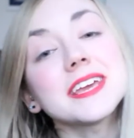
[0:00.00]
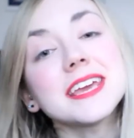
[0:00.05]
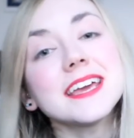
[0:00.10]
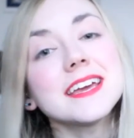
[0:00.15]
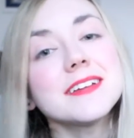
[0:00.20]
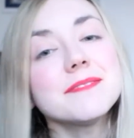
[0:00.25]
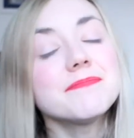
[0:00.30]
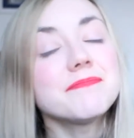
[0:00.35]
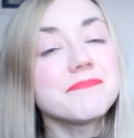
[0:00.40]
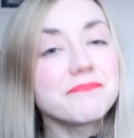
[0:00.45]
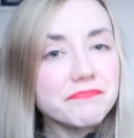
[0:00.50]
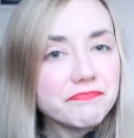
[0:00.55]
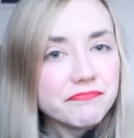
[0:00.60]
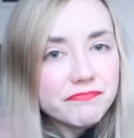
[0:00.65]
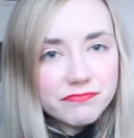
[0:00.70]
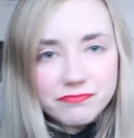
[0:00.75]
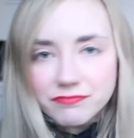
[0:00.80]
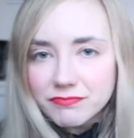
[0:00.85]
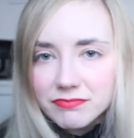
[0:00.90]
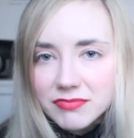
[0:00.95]
Again,
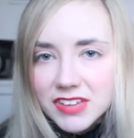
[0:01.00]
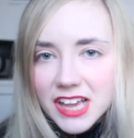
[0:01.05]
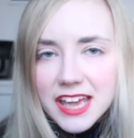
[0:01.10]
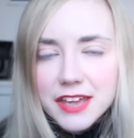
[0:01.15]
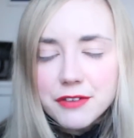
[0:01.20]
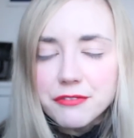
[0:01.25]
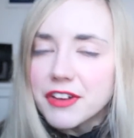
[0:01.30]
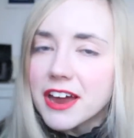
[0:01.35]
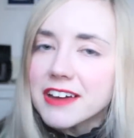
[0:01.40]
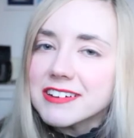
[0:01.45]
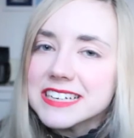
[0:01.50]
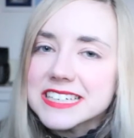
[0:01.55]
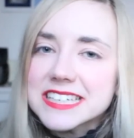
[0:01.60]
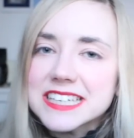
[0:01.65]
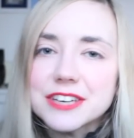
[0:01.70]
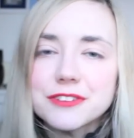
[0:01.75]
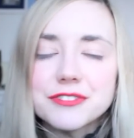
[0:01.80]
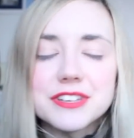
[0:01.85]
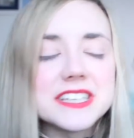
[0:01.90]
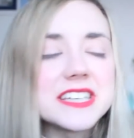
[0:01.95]
a fairy
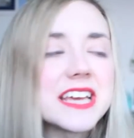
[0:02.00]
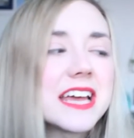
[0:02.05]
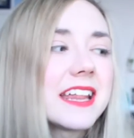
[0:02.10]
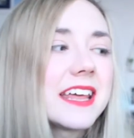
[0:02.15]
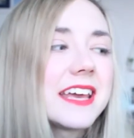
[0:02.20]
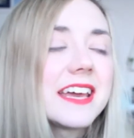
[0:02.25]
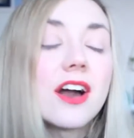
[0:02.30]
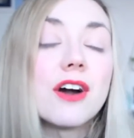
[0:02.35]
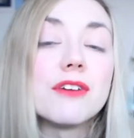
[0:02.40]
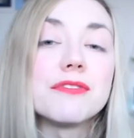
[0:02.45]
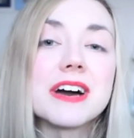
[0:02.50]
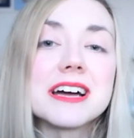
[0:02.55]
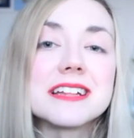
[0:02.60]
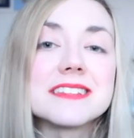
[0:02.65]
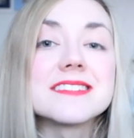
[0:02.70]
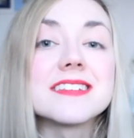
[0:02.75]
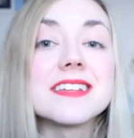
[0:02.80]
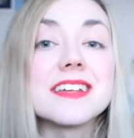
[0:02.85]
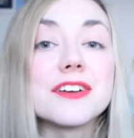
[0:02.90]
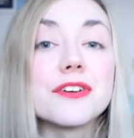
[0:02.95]
tale retelling of
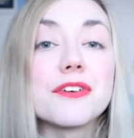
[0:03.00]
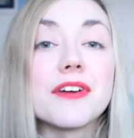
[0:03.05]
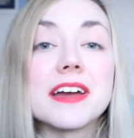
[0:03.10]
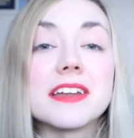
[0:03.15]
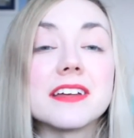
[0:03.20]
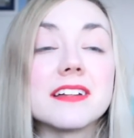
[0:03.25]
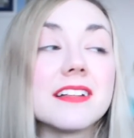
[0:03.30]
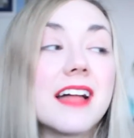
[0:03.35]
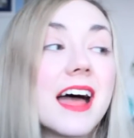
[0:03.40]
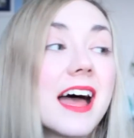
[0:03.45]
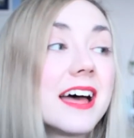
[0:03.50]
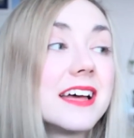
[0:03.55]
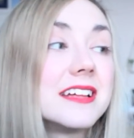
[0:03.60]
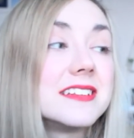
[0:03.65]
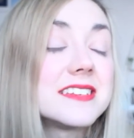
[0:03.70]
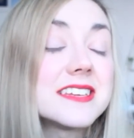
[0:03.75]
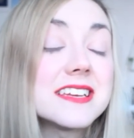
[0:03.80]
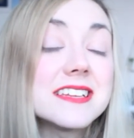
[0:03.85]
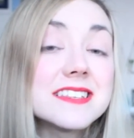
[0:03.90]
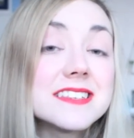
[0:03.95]
Hansel and Gretel,
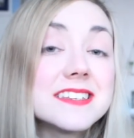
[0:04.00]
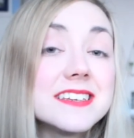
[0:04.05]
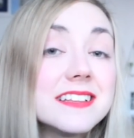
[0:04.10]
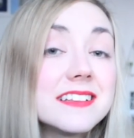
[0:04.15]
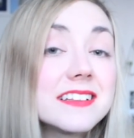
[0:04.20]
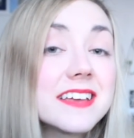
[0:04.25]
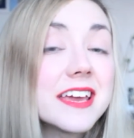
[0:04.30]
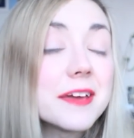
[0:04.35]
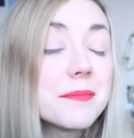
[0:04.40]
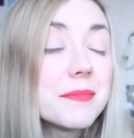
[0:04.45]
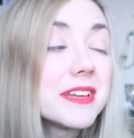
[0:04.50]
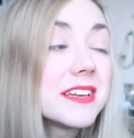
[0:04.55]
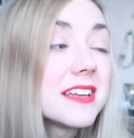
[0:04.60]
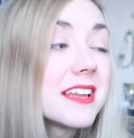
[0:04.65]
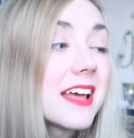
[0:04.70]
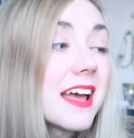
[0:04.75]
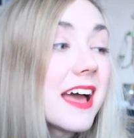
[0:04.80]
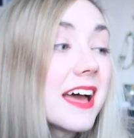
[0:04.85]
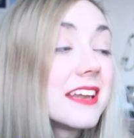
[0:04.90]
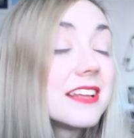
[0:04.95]
and it's Neil
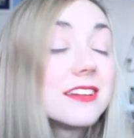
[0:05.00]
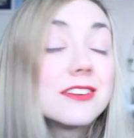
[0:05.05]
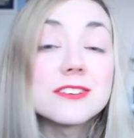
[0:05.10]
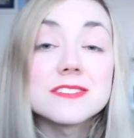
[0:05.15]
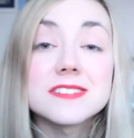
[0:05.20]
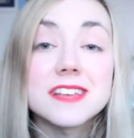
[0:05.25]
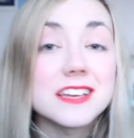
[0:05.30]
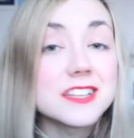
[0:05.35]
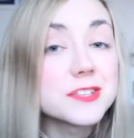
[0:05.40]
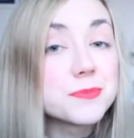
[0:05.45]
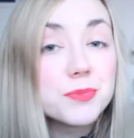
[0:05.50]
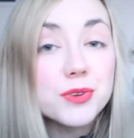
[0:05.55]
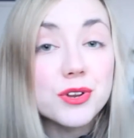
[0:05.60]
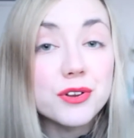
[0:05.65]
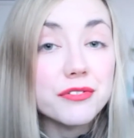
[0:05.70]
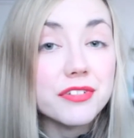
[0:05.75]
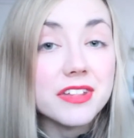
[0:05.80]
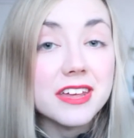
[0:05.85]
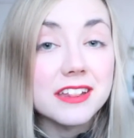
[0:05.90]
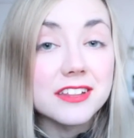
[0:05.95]
Gaiman and it looks like it's
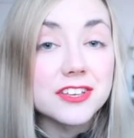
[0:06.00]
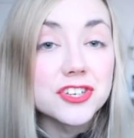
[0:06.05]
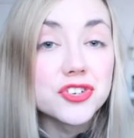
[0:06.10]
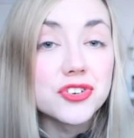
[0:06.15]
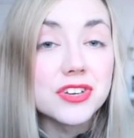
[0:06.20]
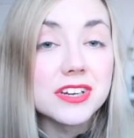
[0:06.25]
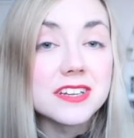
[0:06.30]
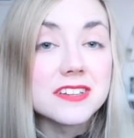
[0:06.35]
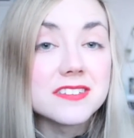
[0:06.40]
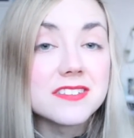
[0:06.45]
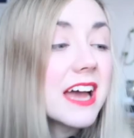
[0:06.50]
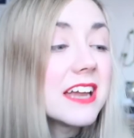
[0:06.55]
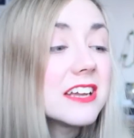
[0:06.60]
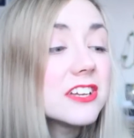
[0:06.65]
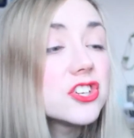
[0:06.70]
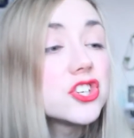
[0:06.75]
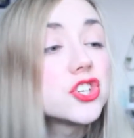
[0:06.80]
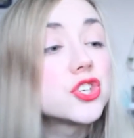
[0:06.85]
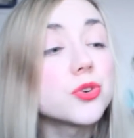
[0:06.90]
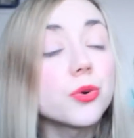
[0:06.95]
beautifully illustrated and
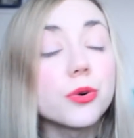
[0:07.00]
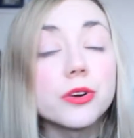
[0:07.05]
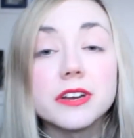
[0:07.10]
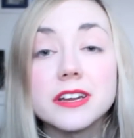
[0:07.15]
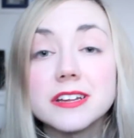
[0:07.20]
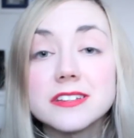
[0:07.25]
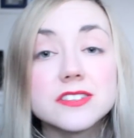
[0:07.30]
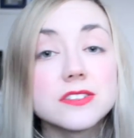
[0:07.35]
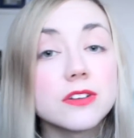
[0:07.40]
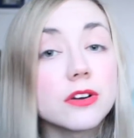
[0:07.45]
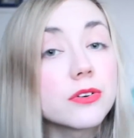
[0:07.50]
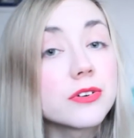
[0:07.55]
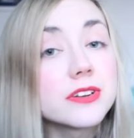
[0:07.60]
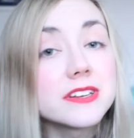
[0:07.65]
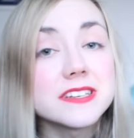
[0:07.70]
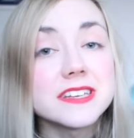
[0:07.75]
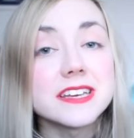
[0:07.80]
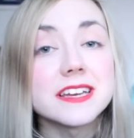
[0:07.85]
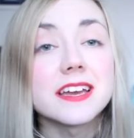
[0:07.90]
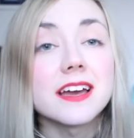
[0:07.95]
it's short. It's not
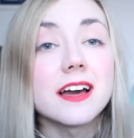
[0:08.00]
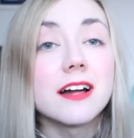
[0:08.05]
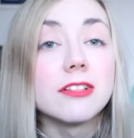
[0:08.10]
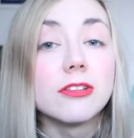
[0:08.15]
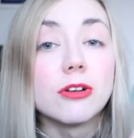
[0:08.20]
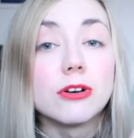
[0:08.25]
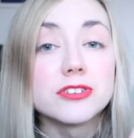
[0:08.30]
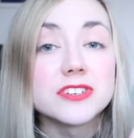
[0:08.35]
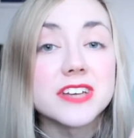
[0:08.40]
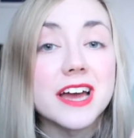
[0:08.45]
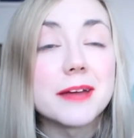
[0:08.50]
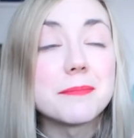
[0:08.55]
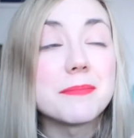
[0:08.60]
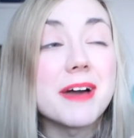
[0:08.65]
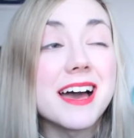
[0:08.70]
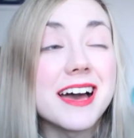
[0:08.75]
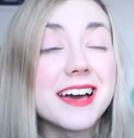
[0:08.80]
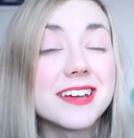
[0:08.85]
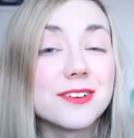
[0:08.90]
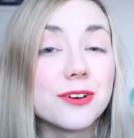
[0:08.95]
going to take a long time
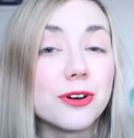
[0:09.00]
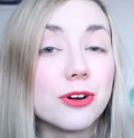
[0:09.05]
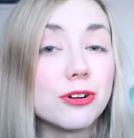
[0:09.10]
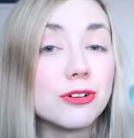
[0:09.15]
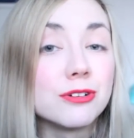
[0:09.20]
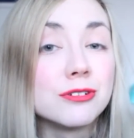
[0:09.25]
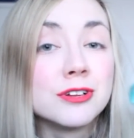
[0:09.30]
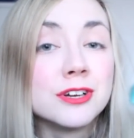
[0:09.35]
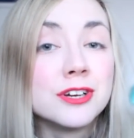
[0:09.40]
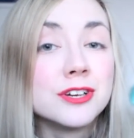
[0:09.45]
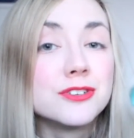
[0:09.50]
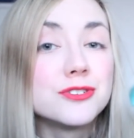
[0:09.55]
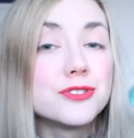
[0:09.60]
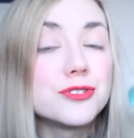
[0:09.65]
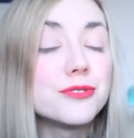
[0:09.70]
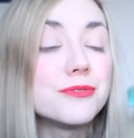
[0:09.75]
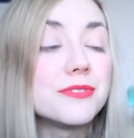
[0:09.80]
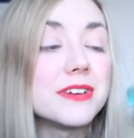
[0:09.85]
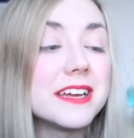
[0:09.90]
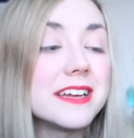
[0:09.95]
at all
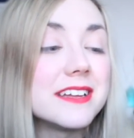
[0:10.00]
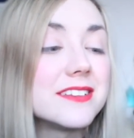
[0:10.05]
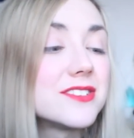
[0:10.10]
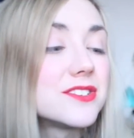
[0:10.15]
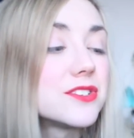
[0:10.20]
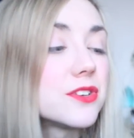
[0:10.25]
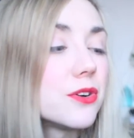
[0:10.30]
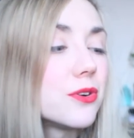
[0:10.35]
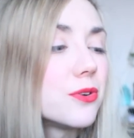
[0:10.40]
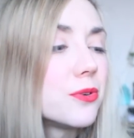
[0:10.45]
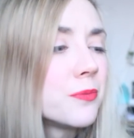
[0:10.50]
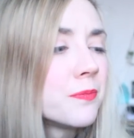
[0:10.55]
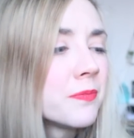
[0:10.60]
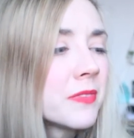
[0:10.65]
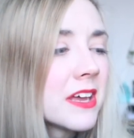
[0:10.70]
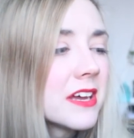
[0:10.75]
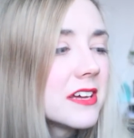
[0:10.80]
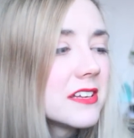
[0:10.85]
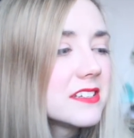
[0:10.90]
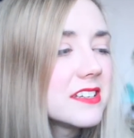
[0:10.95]
to read, so
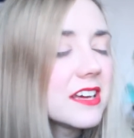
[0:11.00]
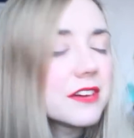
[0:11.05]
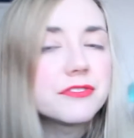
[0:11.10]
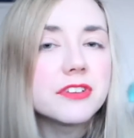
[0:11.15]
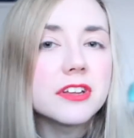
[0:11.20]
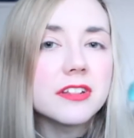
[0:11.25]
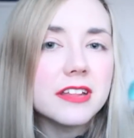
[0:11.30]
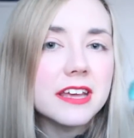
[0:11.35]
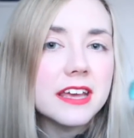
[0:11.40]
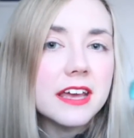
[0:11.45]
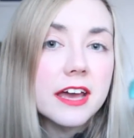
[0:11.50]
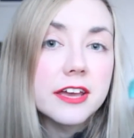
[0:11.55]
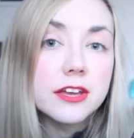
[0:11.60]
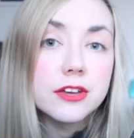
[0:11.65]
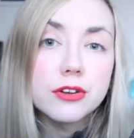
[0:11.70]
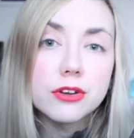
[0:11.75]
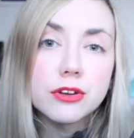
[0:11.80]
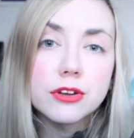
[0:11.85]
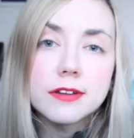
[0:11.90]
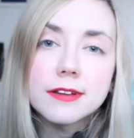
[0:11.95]
definitely a
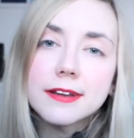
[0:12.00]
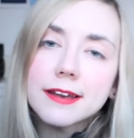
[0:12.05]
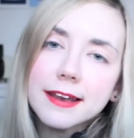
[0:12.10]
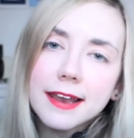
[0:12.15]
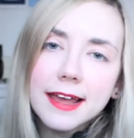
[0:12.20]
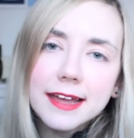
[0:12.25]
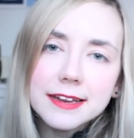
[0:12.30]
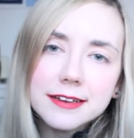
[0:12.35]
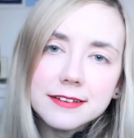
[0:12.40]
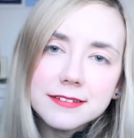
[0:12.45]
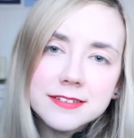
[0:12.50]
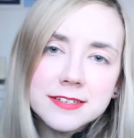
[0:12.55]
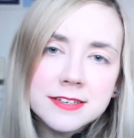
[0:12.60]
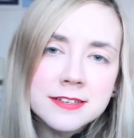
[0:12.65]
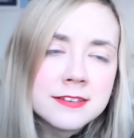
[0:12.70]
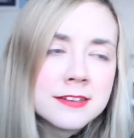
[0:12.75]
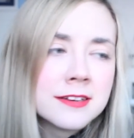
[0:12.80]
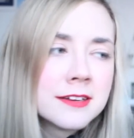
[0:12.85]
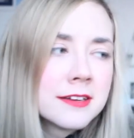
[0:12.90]
good light